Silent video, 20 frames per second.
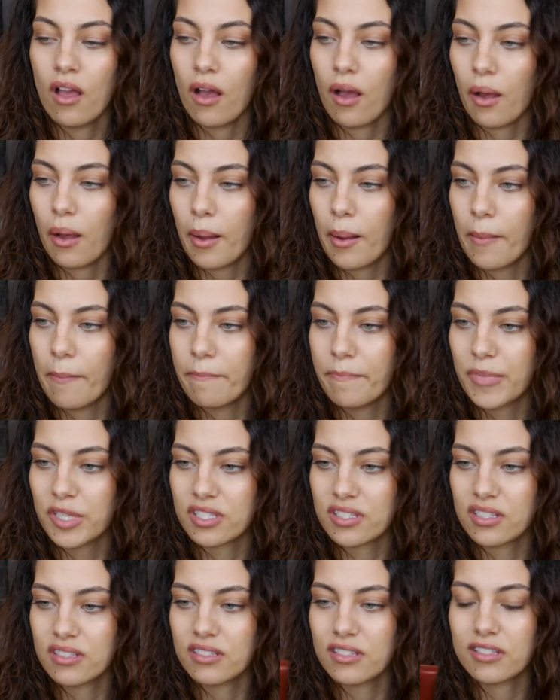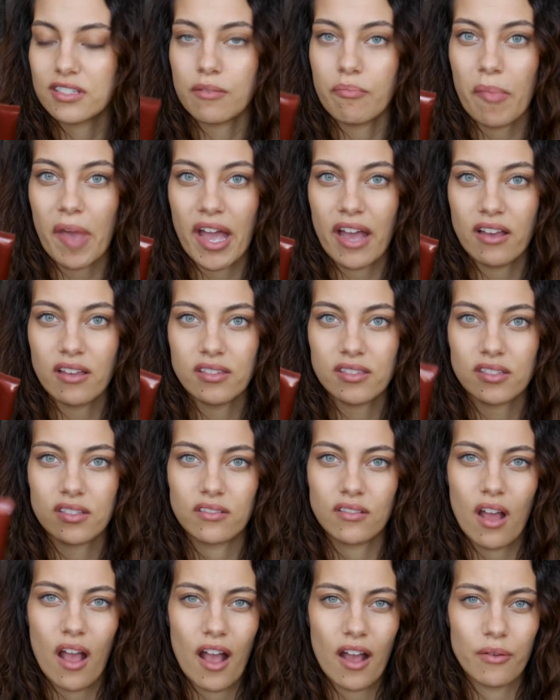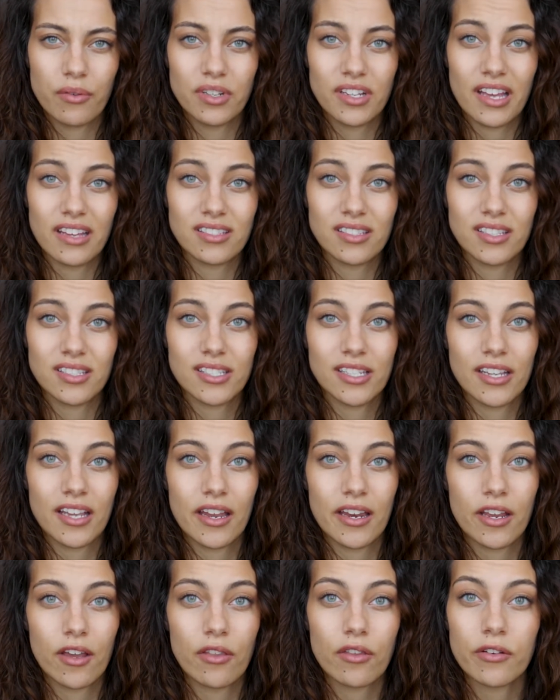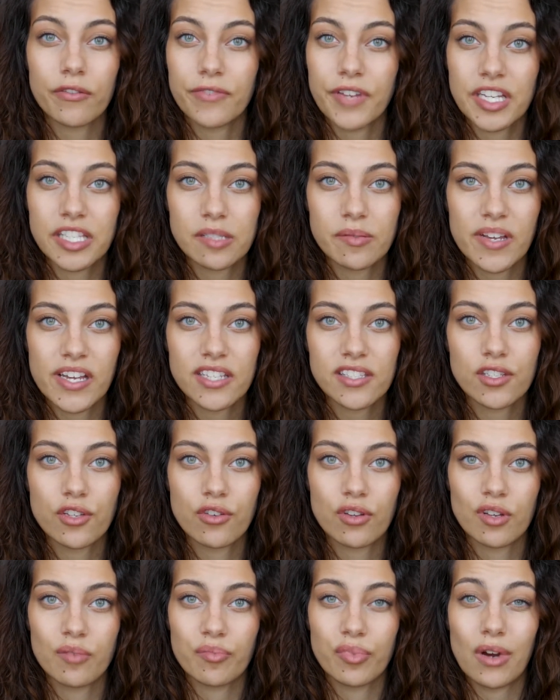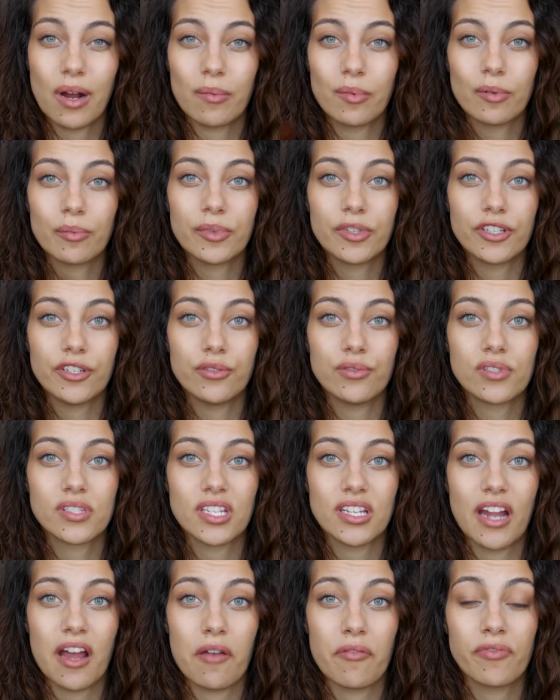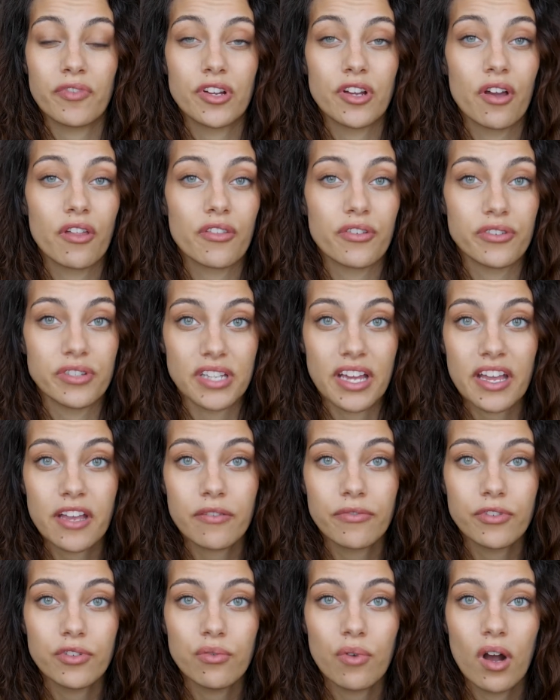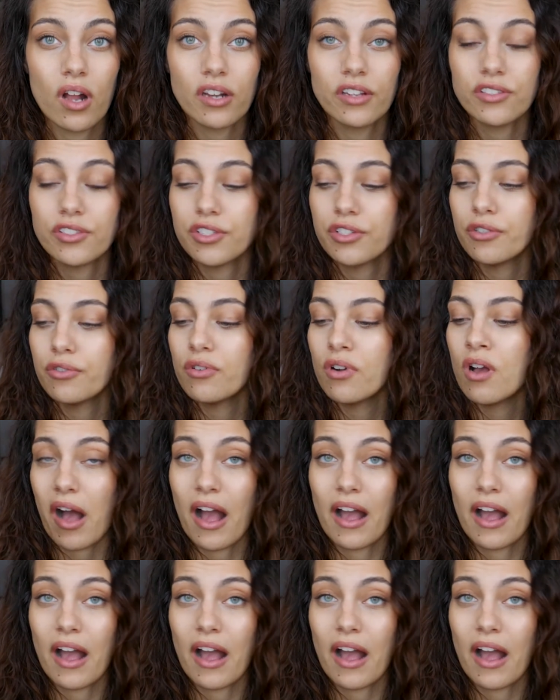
um, but since it's a mask, I would guess it's like any other face mask. You can probably use it every other day if you wanted to.